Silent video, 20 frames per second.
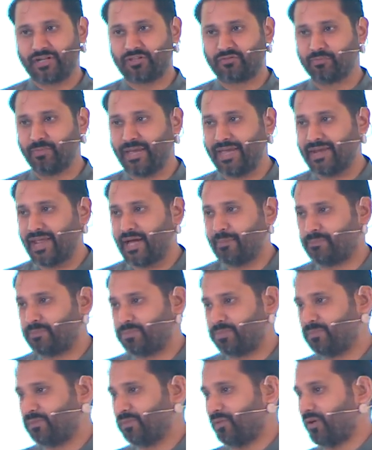it's made up
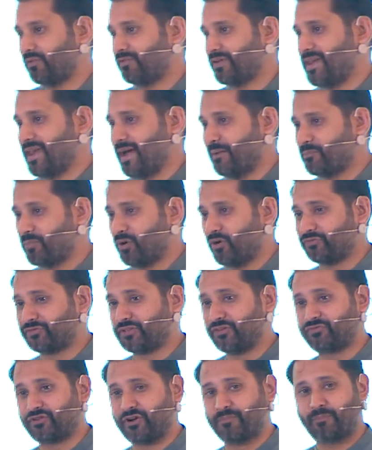of a number of
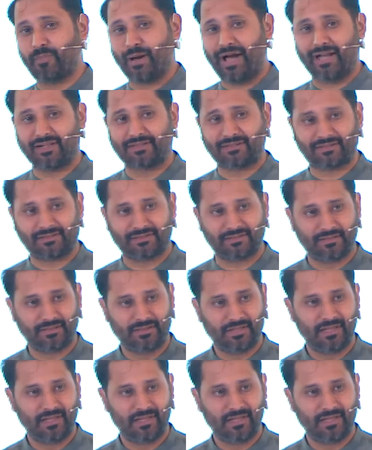different parts,